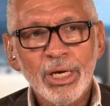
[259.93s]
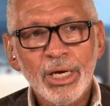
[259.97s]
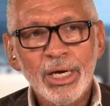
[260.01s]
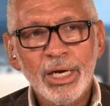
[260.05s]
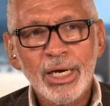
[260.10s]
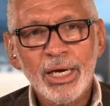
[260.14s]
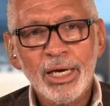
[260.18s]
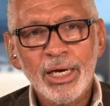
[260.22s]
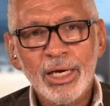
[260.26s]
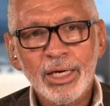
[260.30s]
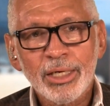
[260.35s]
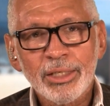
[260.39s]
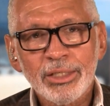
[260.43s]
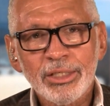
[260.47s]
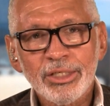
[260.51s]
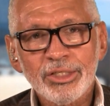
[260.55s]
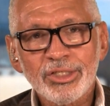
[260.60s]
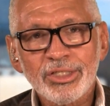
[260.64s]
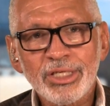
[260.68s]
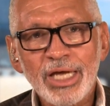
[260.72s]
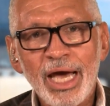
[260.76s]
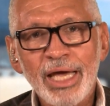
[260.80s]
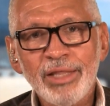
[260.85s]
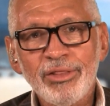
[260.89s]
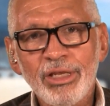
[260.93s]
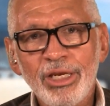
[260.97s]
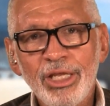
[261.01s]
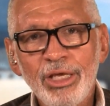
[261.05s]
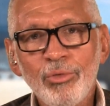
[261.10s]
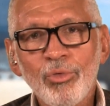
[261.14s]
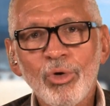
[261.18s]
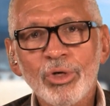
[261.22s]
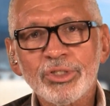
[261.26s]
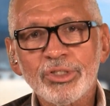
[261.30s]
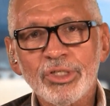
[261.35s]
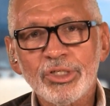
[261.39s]
uh, decide that
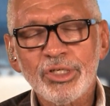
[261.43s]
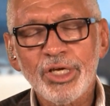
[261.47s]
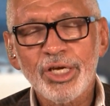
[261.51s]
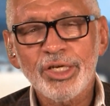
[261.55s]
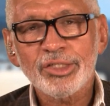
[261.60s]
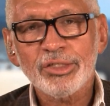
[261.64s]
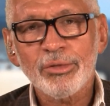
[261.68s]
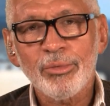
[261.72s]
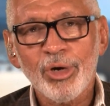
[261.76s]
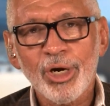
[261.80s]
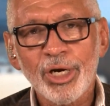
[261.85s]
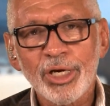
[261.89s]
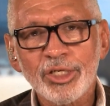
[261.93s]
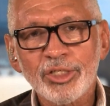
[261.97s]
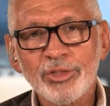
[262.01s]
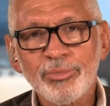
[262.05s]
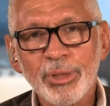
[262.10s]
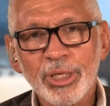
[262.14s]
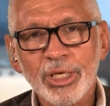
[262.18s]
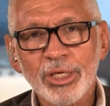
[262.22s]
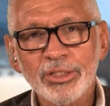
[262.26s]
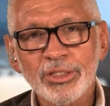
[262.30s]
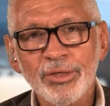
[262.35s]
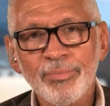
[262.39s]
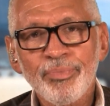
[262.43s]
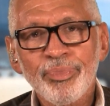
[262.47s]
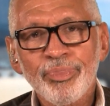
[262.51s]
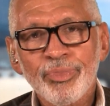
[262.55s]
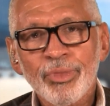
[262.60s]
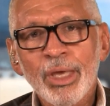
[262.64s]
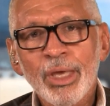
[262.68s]
he wants to take some artists because